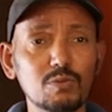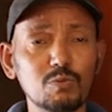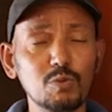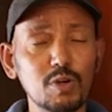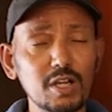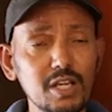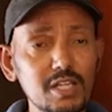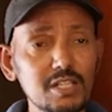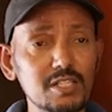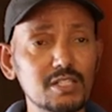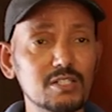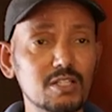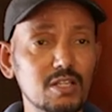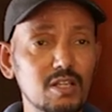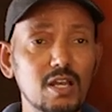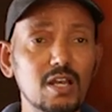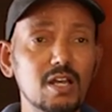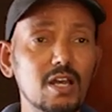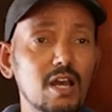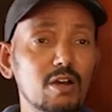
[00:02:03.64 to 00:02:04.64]
ways to
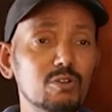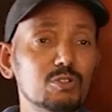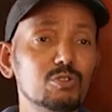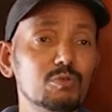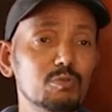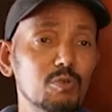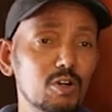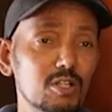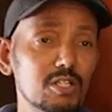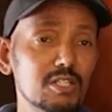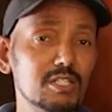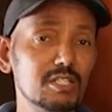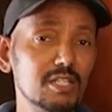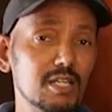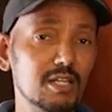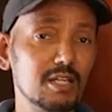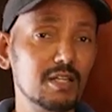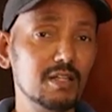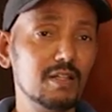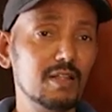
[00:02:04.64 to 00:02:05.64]
how to
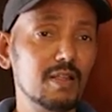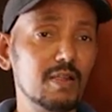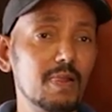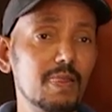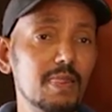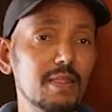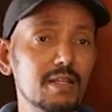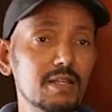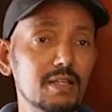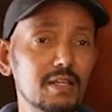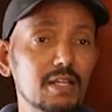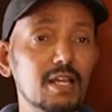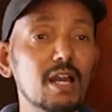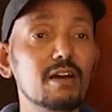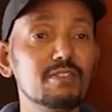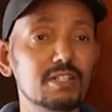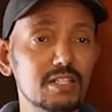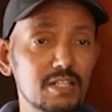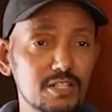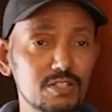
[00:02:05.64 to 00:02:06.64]
monitor
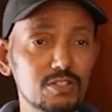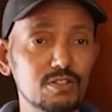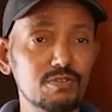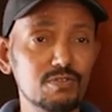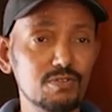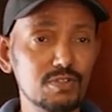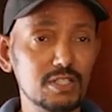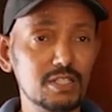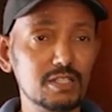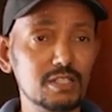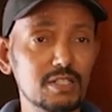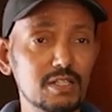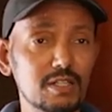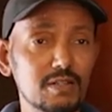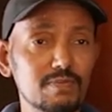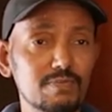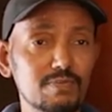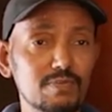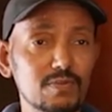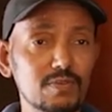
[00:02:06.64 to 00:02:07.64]
governance of the
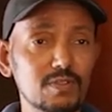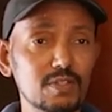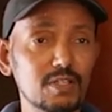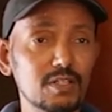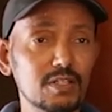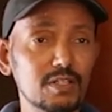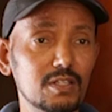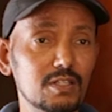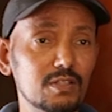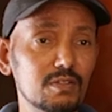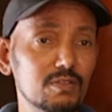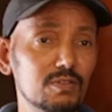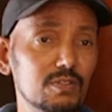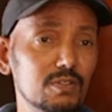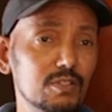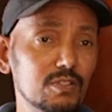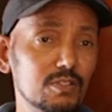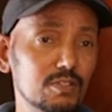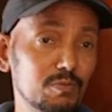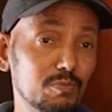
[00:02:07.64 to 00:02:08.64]

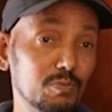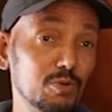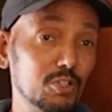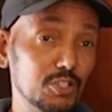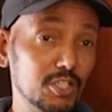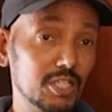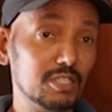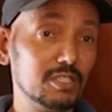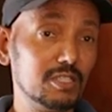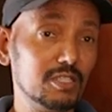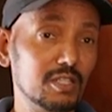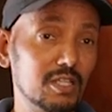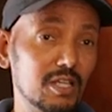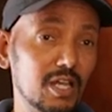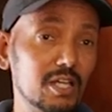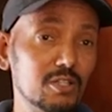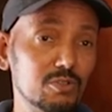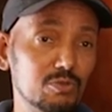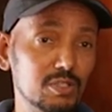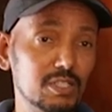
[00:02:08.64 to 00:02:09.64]
project
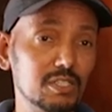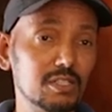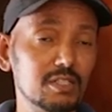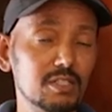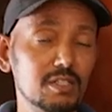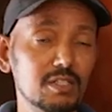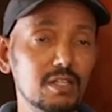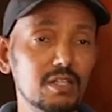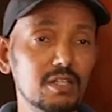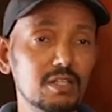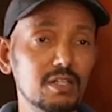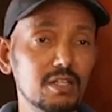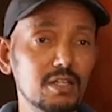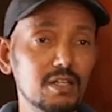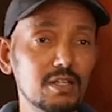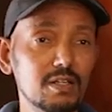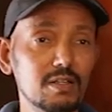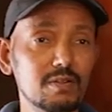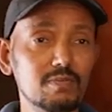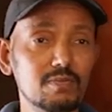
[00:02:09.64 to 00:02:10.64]
as we
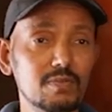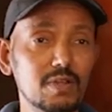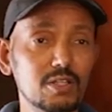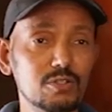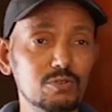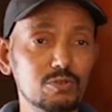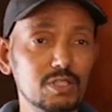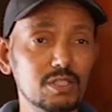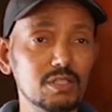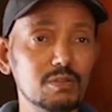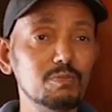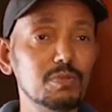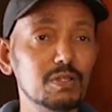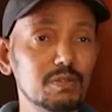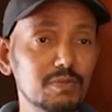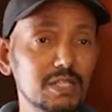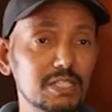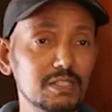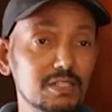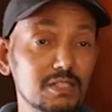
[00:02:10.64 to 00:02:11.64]

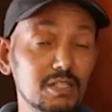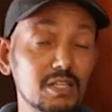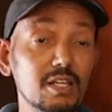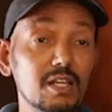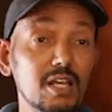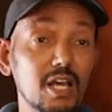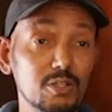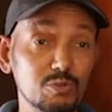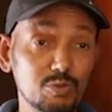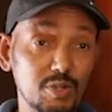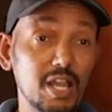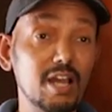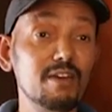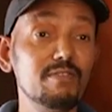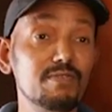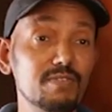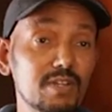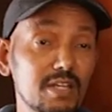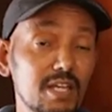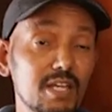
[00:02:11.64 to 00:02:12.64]
implement,
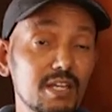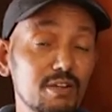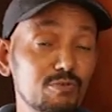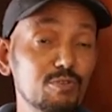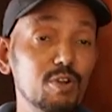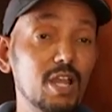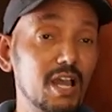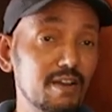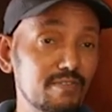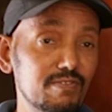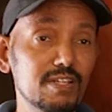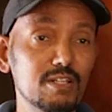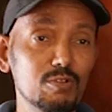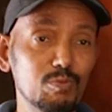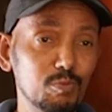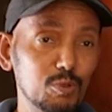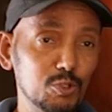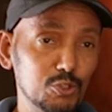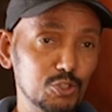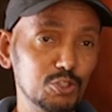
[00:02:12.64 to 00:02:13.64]
if we have an
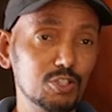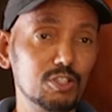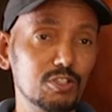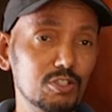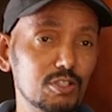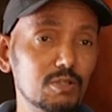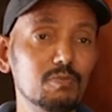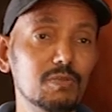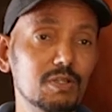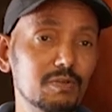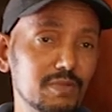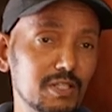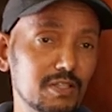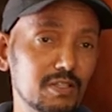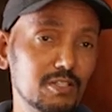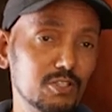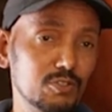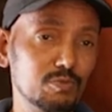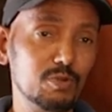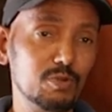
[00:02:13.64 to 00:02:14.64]
opportunity to implement this